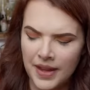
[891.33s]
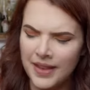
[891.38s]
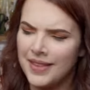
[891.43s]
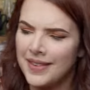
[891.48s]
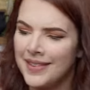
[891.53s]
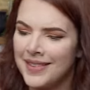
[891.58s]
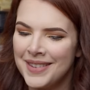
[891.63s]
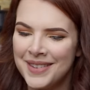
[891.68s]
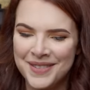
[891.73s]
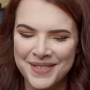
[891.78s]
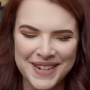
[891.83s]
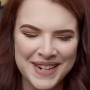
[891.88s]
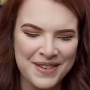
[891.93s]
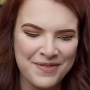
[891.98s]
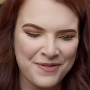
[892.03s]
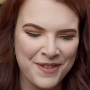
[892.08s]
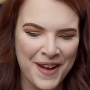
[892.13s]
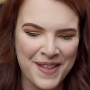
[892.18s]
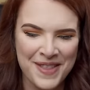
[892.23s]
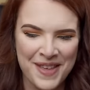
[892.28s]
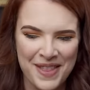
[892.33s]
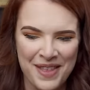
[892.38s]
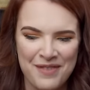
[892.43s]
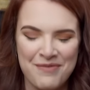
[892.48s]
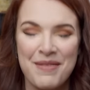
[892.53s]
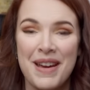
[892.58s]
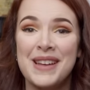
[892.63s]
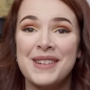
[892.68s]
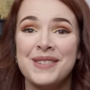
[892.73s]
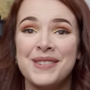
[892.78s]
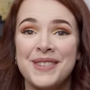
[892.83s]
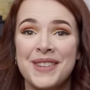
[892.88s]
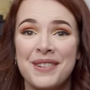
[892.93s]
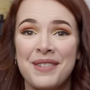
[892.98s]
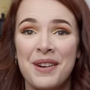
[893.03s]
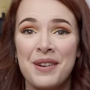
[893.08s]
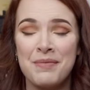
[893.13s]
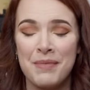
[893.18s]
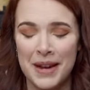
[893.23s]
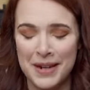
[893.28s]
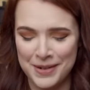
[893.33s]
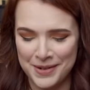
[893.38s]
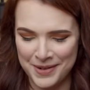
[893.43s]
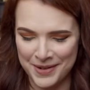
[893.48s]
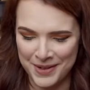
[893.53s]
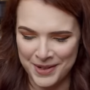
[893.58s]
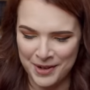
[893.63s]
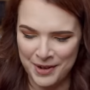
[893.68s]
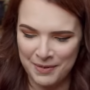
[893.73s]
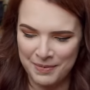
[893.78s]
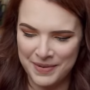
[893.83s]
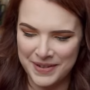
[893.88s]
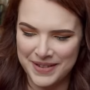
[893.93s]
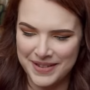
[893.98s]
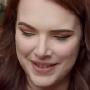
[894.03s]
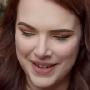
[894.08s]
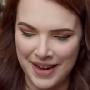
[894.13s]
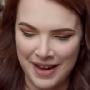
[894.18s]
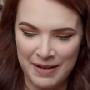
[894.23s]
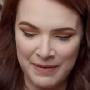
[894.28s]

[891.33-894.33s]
Yeah, this is really fun that they've made all their own magical shops.